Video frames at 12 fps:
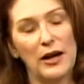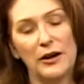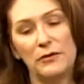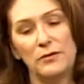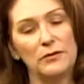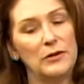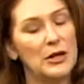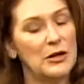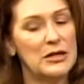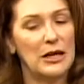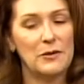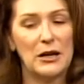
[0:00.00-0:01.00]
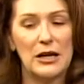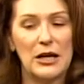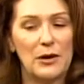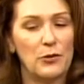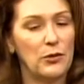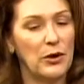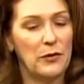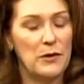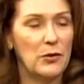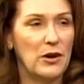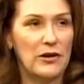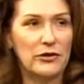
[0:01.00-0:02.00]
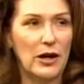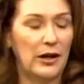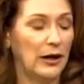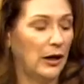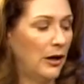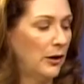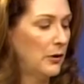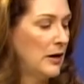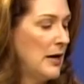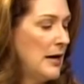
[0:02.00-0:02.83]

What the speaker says: I take my camera with me wherever I go.